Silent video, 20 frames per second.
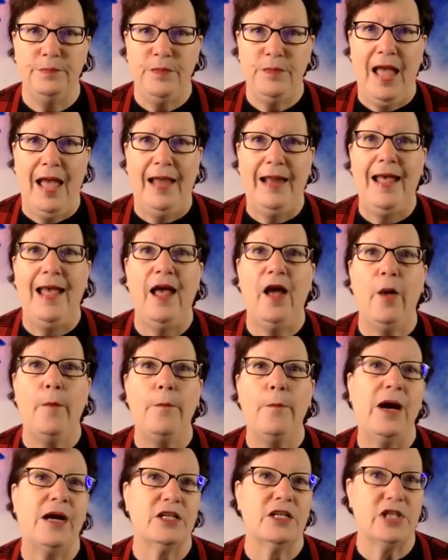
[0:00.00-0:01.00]
and how
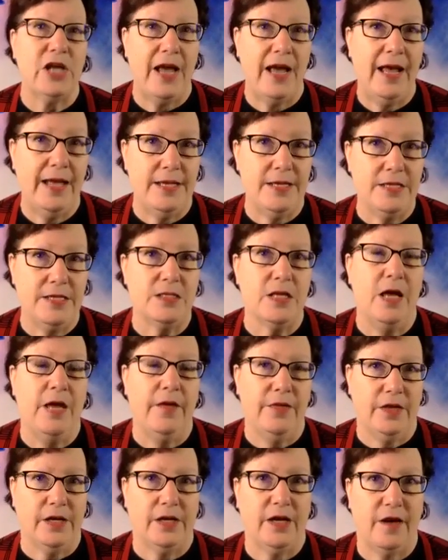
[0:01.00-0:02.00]
much has
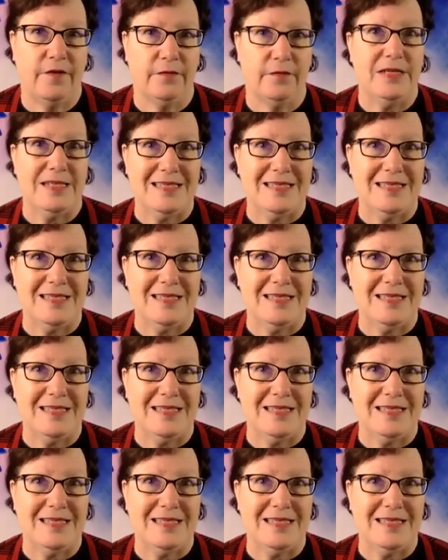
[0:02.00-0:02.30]
the government